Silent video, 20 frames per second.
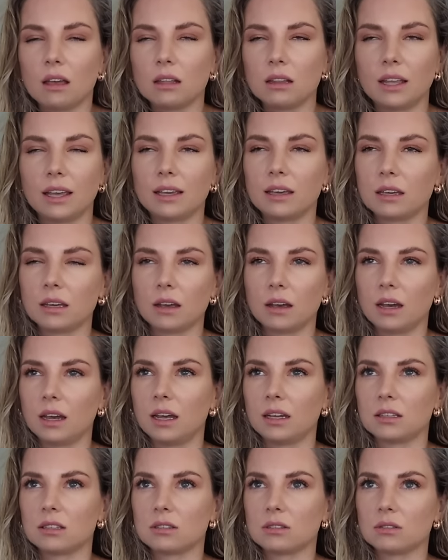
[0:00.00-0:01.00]
like,
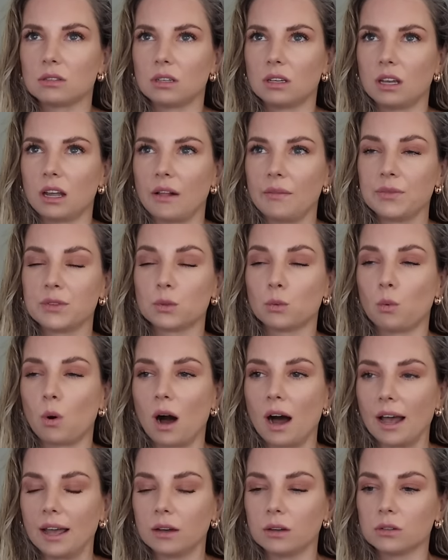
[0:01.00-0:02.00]
it's
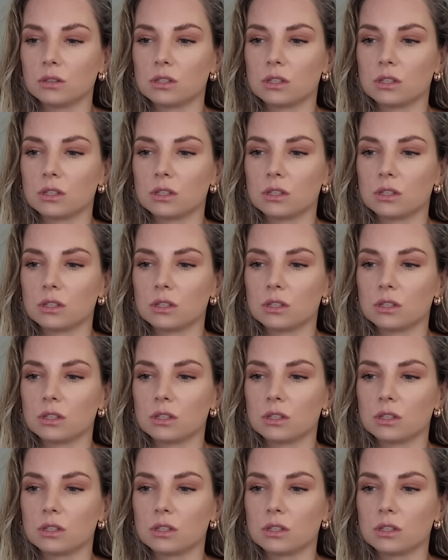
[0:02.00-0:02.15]
wild.